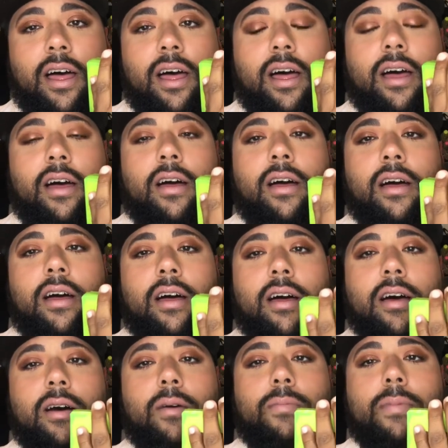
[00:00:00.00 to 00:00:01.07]
Oh
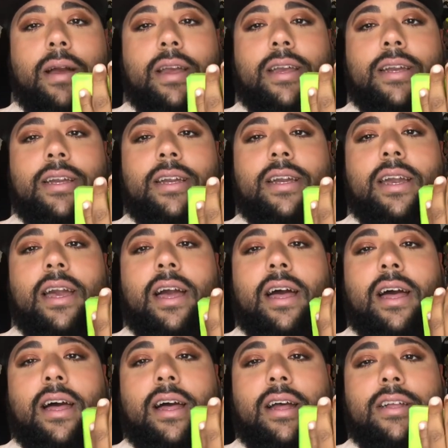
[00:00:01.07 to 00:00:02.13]
my
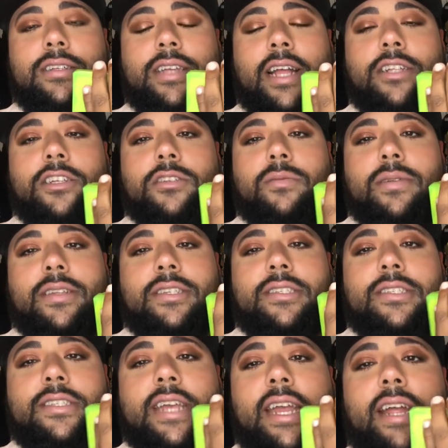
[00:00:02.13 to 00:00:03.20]
gosh, I just wanna
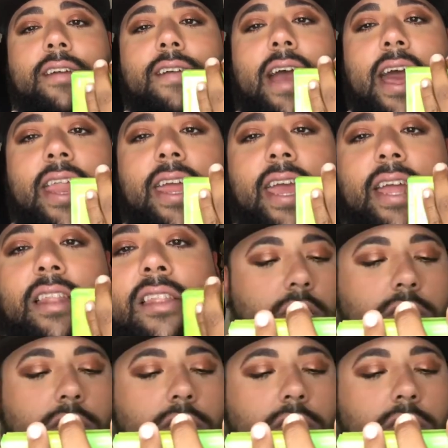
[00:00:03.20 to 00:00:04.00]
stare at it.